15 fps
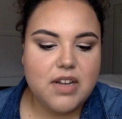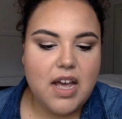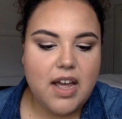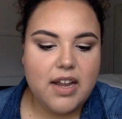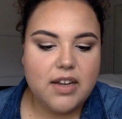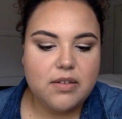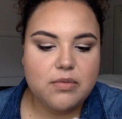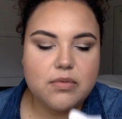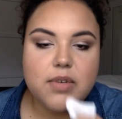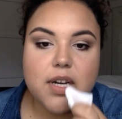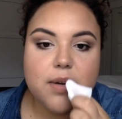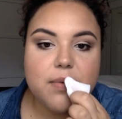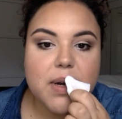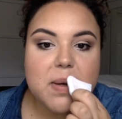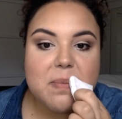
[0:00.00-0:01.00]
I
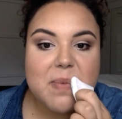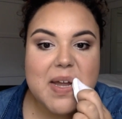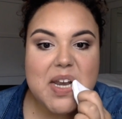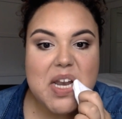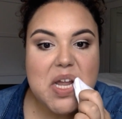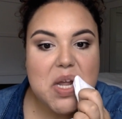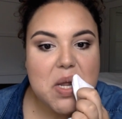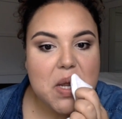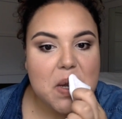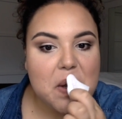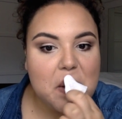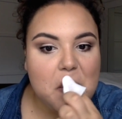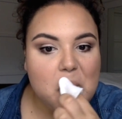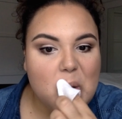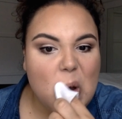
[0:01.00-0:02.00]
wouldn't recommend it
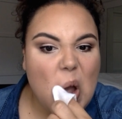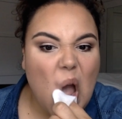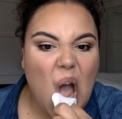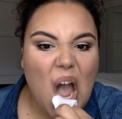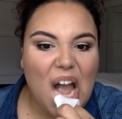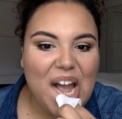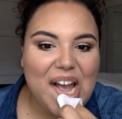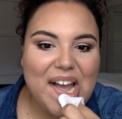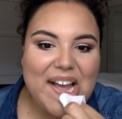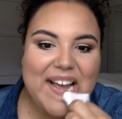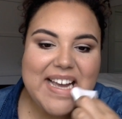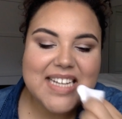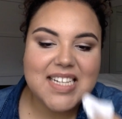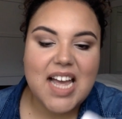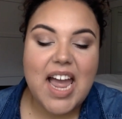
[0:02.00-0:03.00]

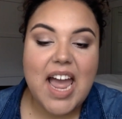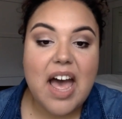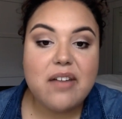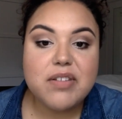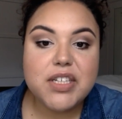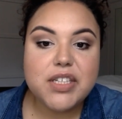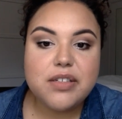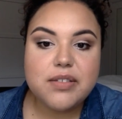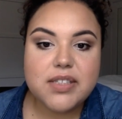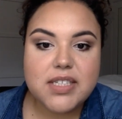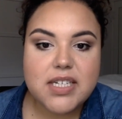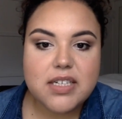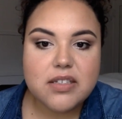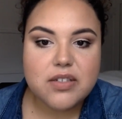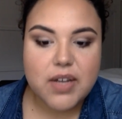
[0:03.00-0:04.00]
because I haven't used
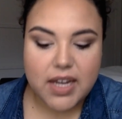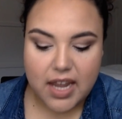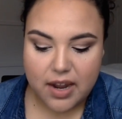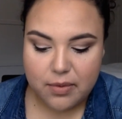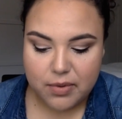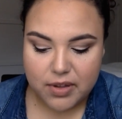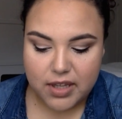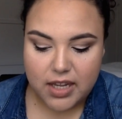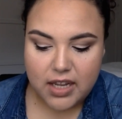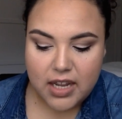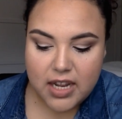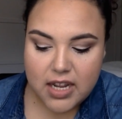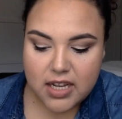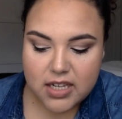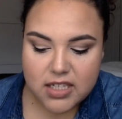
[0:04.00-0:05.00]
it, so I can't really
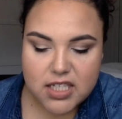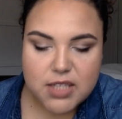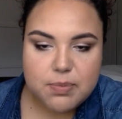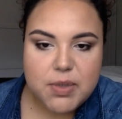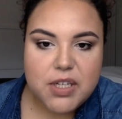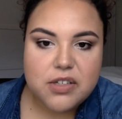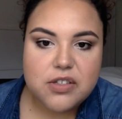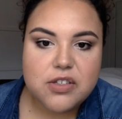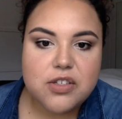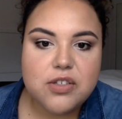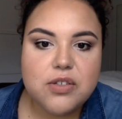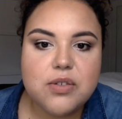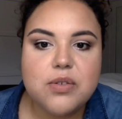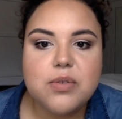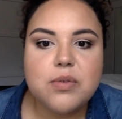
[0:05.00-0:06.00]
speak
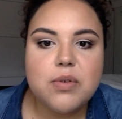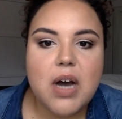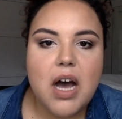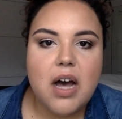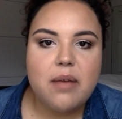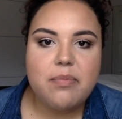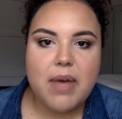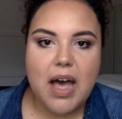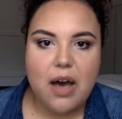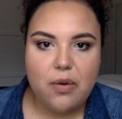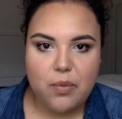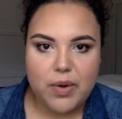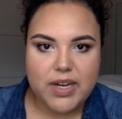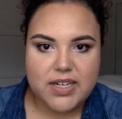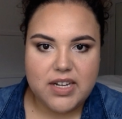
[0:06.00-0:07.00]
to
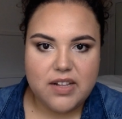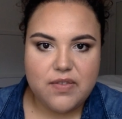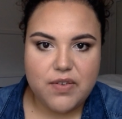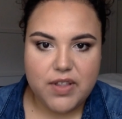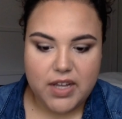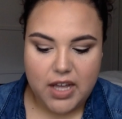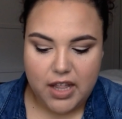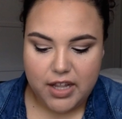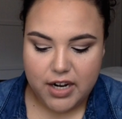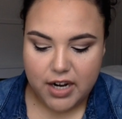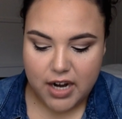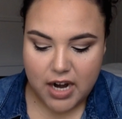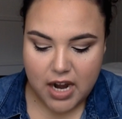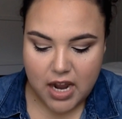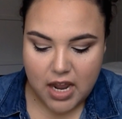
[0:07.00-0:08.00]
what it does for the color.
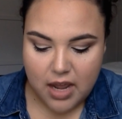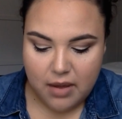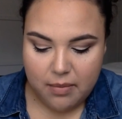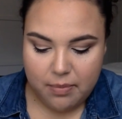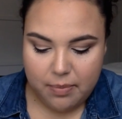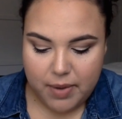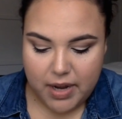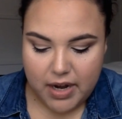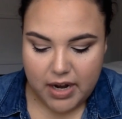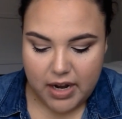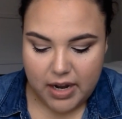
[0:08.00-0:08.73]
But